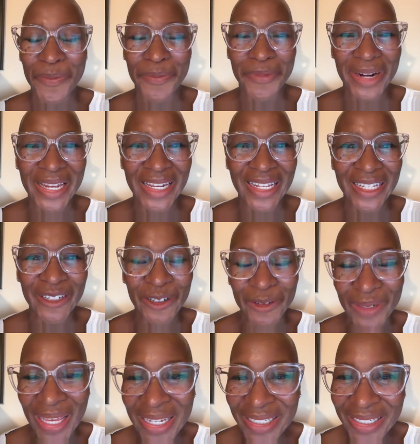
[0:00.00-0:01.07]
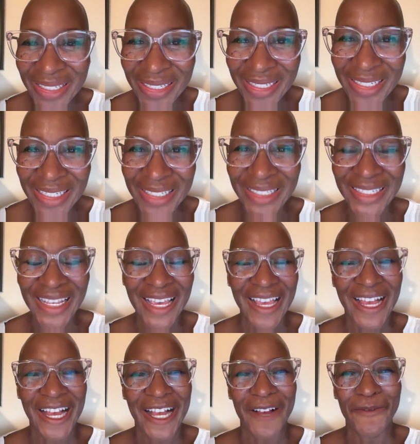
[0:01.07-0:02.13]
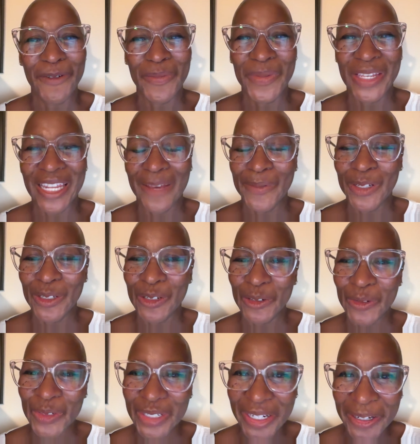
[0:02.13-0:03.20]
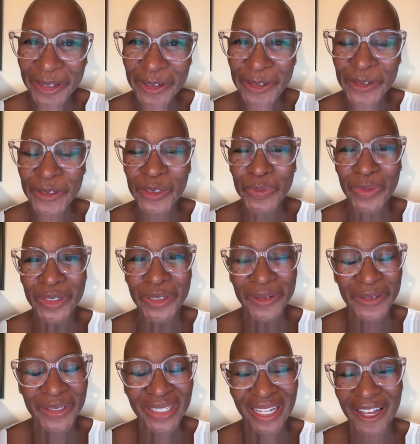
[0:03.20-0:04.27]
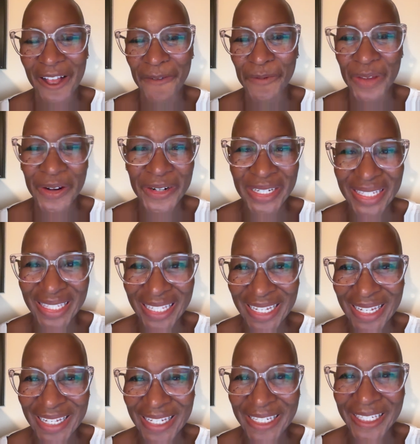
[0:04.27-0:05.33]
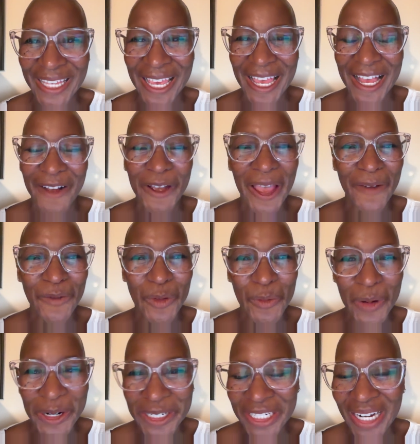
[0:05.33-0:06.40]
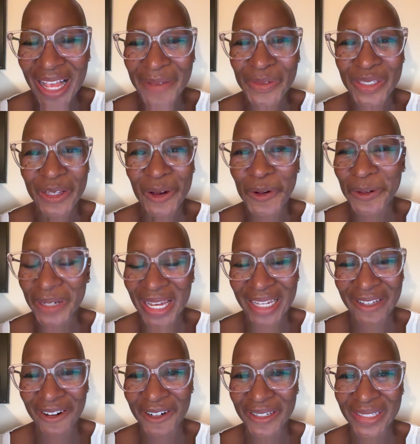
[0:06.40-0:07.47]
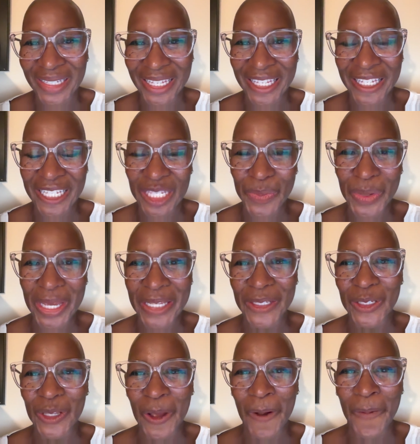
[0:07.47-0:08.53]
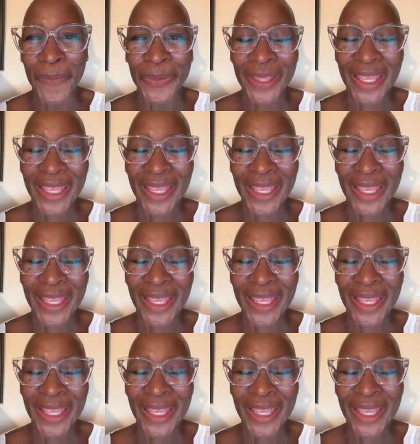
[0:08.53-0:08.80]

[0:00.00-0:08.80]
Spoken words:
bringing in donations. We've been able to do shows, produce various things, having workshops, the whole 9 yards in the space. So